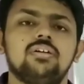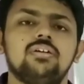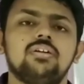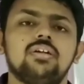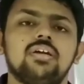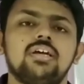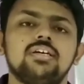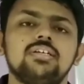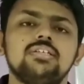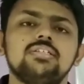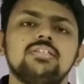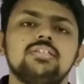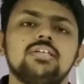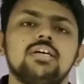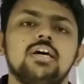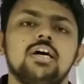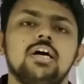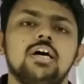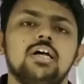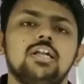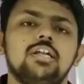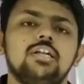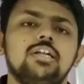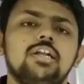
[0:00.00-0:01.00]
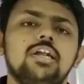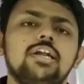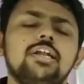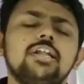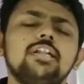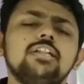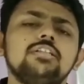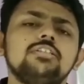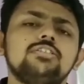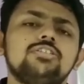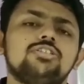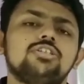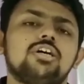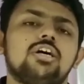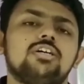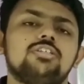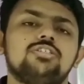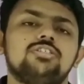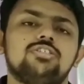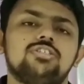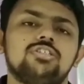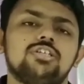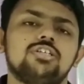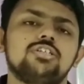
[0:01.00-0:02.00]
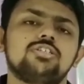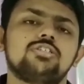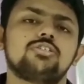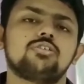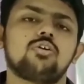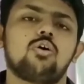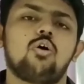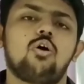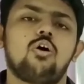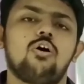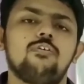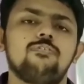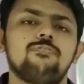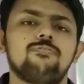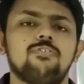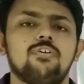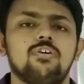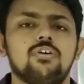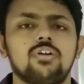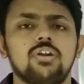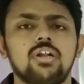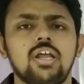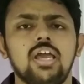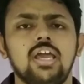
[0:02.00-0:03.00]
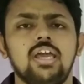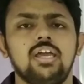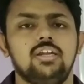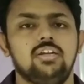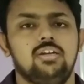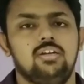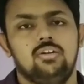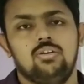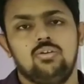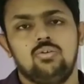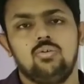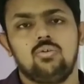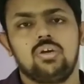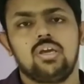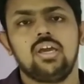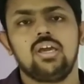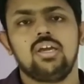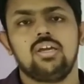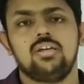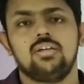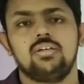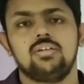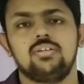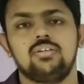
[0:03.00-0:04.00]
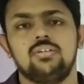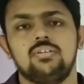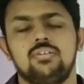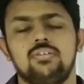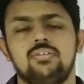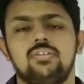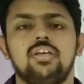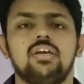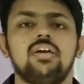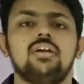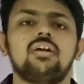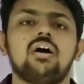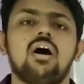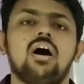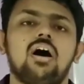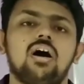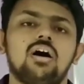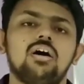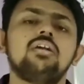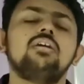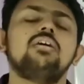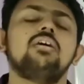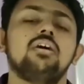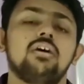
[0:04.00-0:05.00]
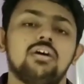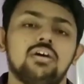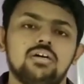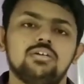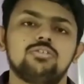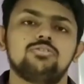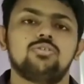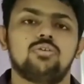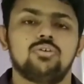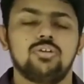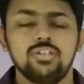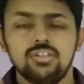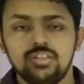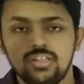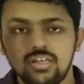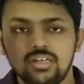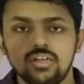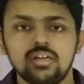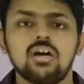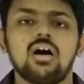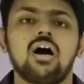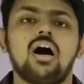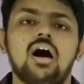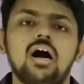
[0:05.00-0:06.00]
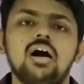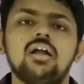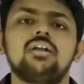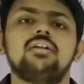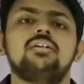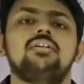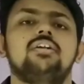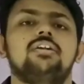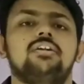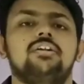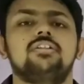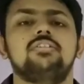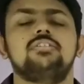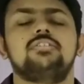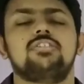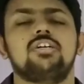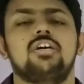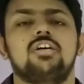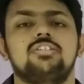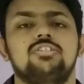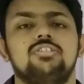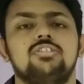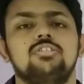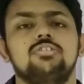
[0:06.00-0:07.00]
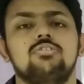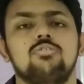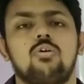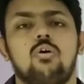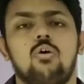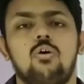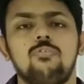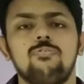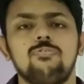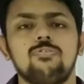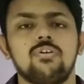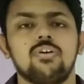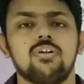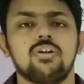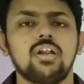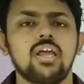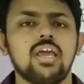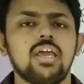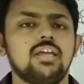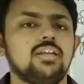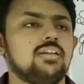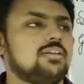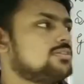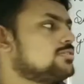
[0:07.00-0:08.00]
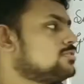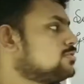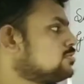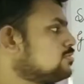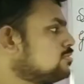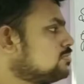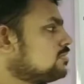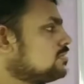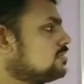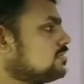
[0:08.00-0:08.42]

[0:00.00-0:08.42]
is little chances of rain. Okay, there are little chances of rain. So